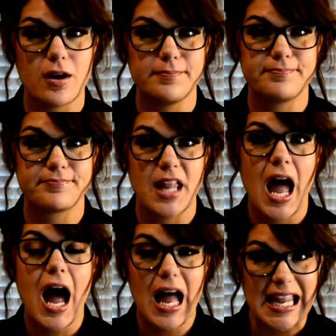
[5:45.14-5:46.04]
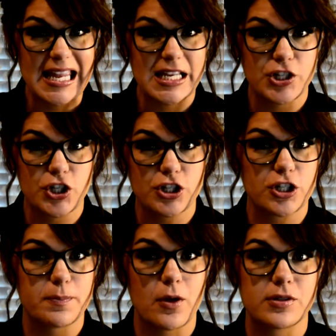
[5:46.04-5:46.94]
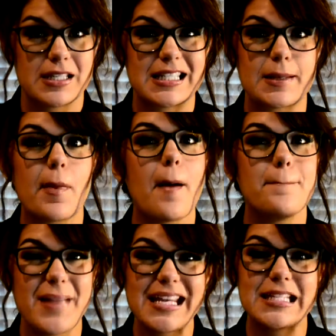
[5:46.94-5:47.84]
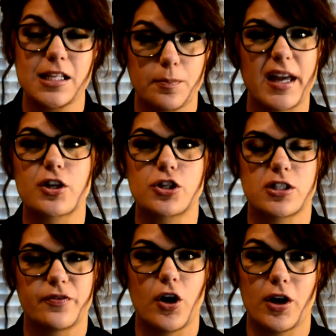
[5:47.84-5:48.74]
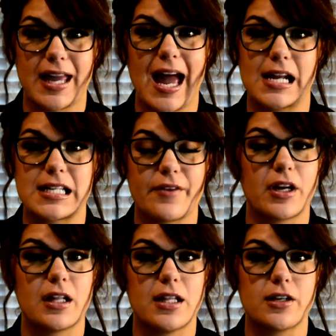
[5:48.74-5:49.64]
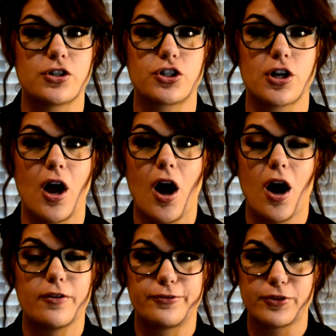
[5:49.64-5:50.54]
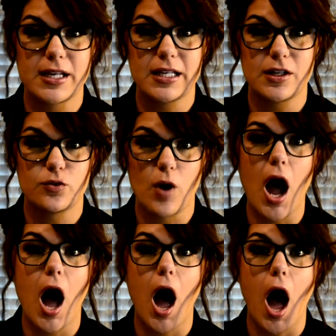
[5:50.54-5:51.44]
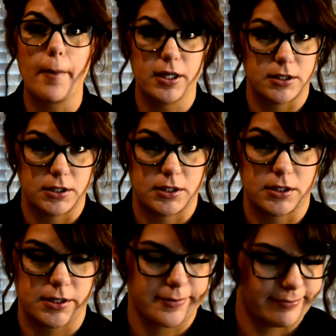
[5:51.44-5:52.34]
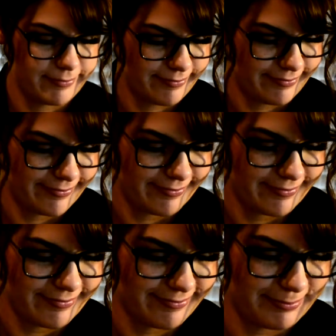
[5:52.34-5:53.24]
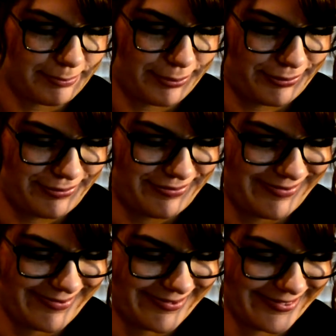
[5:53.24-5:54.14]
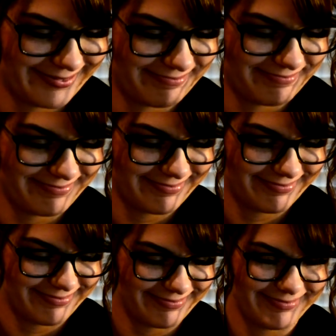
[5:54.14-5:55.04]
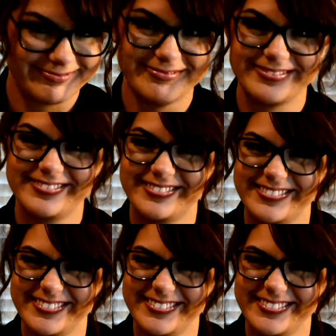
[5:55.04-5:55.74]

on. I hear she just posted some amazing pictures of her cat having a lunch of free robbers. I love free robbers.